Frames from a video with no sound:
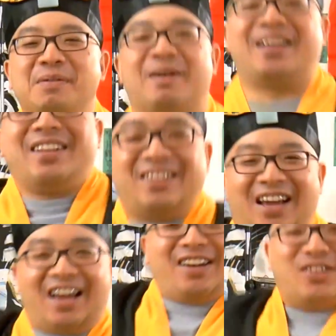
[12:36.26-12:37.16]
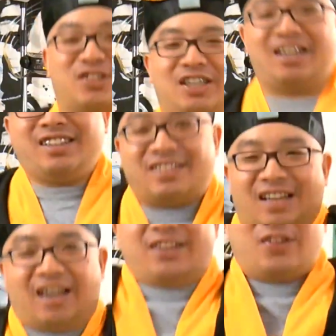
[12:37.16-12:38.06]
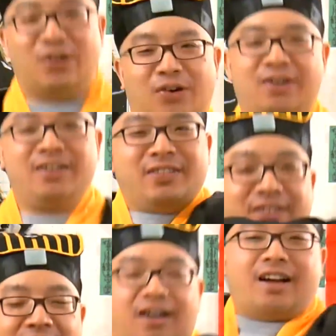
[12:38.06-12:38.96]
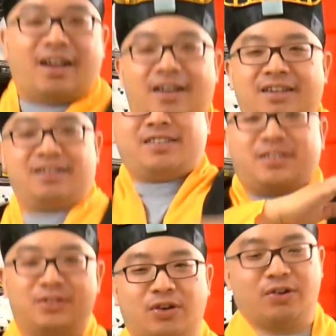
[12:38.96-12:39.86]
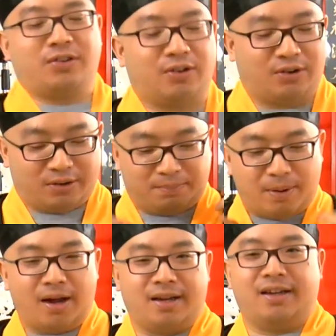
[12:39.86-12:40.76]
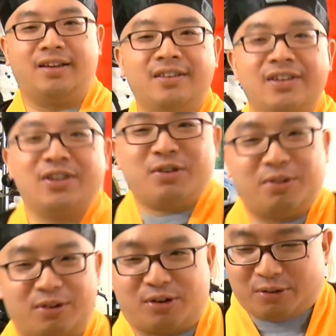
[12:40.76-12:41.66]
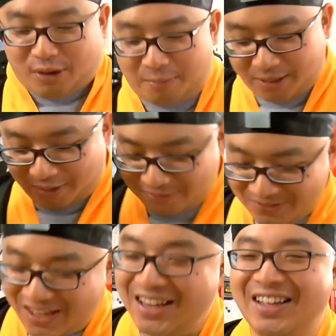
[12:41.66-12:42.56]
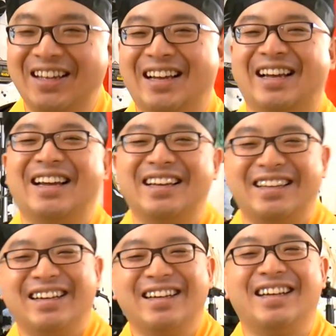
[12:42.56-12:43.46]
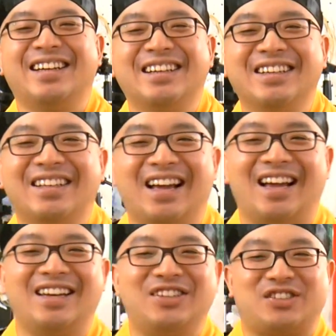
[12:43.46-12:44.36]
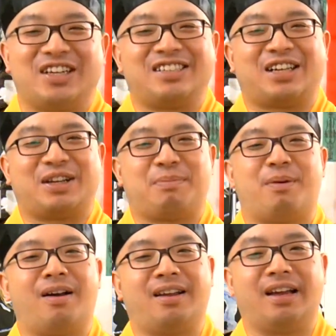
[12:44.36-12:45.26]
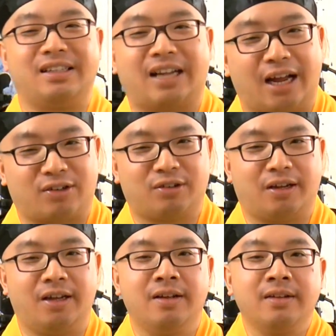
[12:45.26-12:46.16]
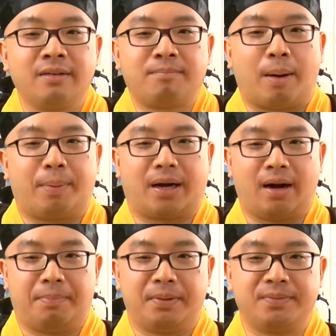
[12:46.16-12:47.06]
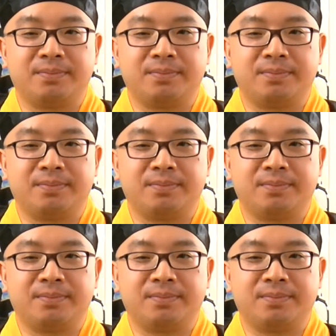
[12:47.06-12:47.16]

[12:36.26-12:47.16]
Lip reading: but the energy inside your body will calm down. The energy inside your body is actually pumping up.